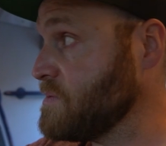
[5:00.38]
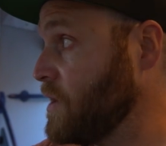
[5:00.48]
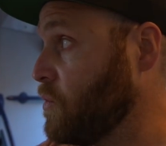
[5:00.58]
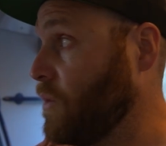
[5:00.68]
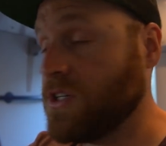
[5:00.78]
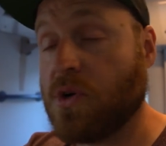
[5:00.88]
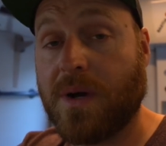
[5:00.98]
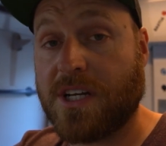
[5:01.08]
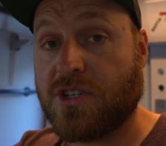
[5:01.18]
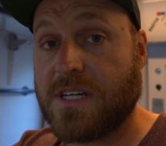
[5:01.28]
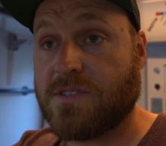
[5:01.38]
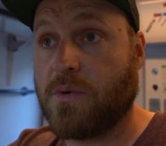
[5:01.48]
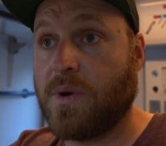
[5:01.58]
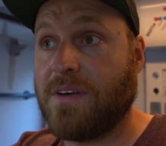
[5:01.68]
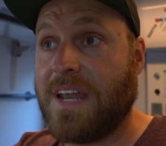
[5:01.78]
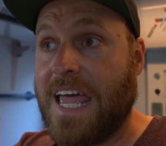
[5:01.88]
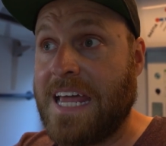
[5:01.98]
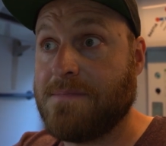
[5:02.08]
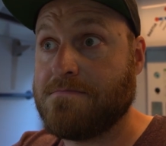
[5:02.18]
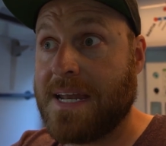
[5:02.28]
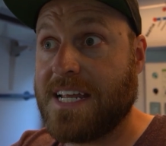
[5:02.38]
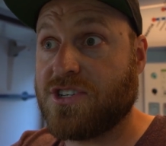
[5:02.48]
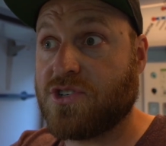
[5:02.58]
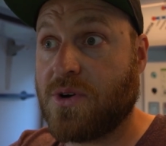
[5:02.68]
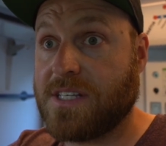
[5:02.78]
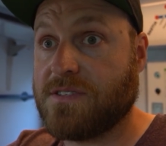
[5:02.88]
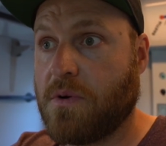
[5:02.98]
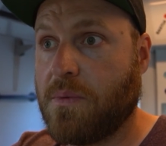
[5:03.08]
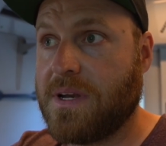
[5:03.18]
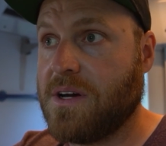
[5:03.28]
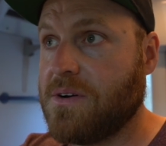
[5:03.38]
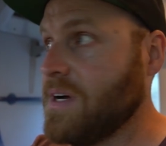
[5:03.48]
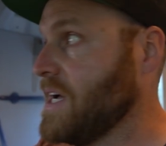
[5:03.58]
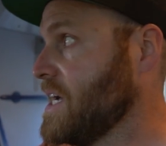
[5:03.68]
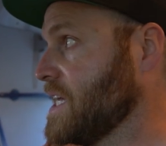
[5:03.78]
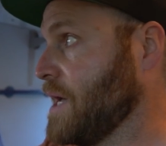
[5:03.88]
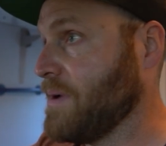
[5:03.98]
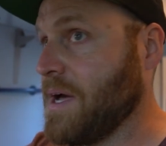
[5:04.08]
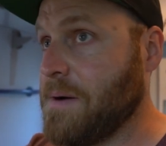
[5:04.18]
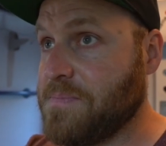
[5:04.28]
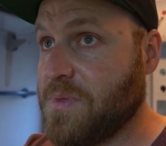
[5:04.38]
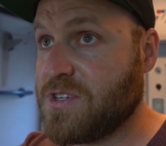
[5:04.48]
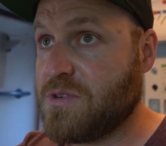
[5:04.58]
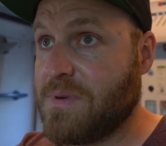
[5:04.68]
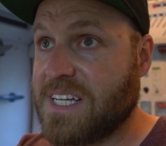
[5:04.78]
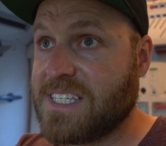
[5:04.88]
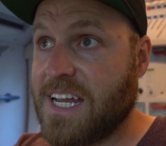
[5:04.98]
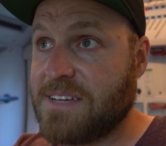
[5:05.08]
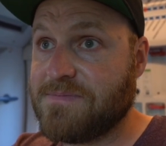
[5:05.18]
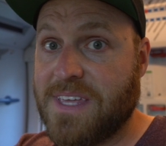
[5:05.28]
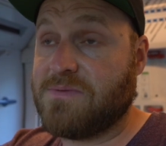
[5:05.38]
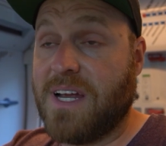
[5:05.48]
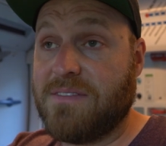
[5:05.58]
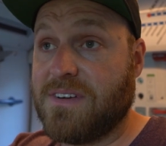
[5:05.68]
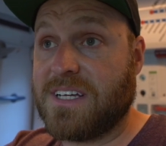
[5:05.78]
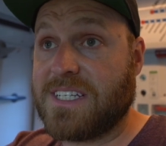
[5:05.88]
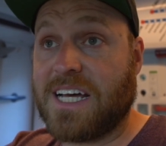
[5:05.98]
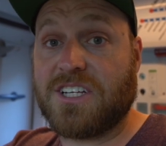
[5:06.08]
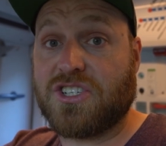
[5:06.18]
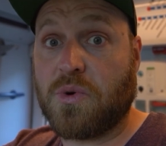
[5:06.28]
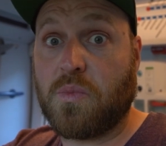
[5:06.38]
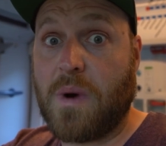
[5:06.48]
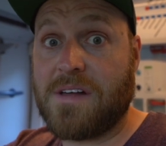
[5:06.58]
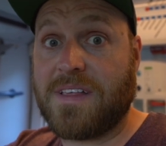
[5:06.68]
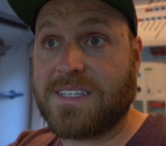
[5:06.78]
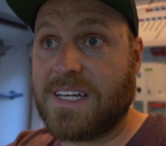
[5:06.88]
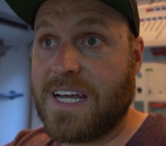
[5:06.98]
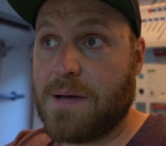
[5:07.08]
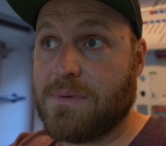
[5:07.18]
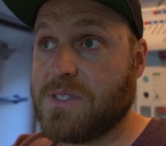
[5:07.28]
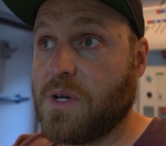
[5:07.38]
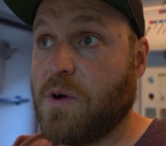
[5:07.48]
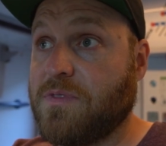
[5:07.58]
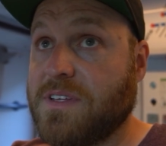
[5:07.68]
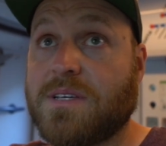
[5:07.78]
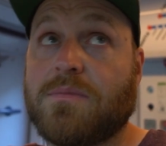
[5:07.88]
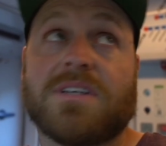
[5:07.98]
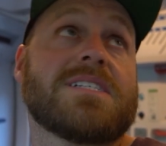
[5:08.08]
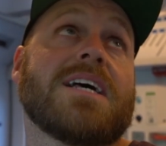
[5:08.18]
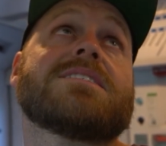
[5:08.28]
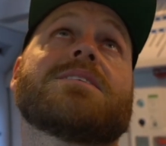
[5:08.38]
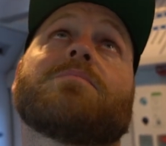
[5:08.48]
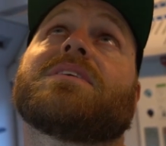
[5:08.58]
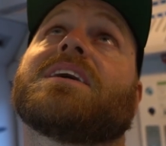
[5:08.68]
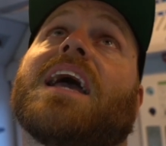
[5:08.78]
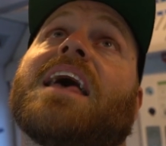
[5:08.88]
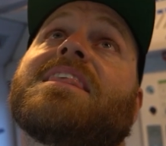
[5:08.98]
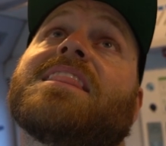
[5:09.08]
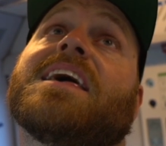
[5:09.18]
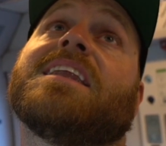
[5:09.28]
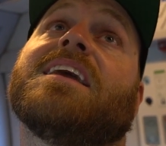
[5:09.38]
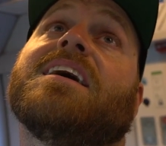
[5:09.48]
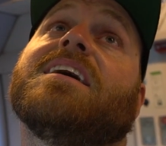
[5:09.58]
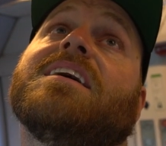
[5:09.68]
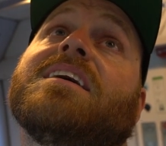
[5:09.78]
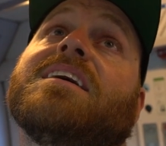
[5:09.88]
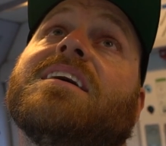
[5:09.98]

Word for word: to make one quick transfer. We have an eight minute transfer window coming up, should be exciting. Not even exactly sure where that's gonna happen, so hopefully somebody says something and then uh,